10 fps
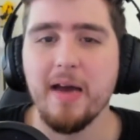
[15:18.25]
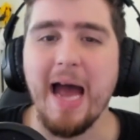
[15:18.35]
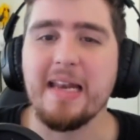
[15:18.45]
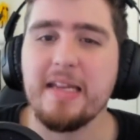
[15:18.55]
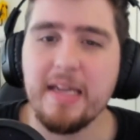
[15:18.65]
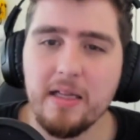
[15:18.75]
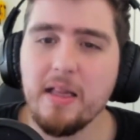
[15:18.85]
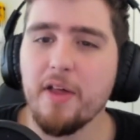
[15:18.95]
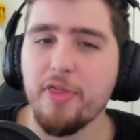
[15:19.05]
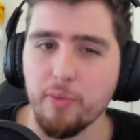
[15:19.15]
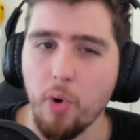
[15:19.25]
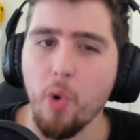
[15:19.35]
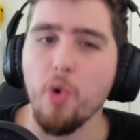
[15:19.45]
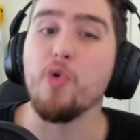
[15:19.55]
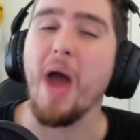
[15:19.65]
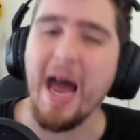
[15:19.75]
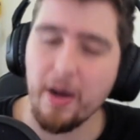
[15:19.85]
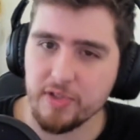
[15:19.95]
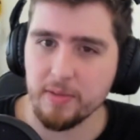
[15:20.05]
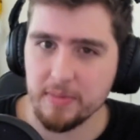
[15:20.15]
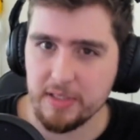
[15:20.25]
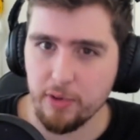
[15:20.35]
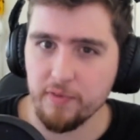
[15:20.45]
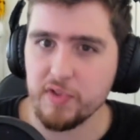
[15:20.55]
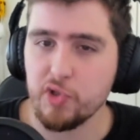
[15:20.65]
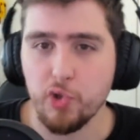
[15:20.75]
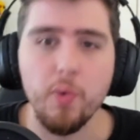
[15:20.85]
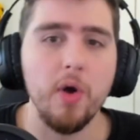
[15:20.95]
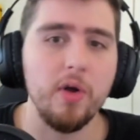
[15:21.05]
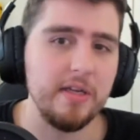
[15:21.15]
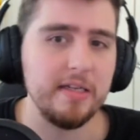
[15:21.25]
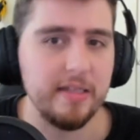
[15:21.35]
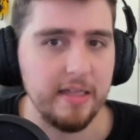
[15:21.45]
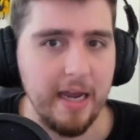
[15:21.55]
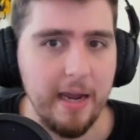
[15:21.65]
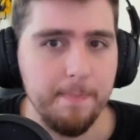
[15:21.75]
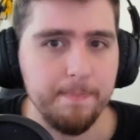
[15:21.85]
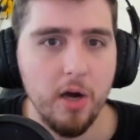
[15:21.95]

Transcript: and kill a thrall who outs themselves too early into the game?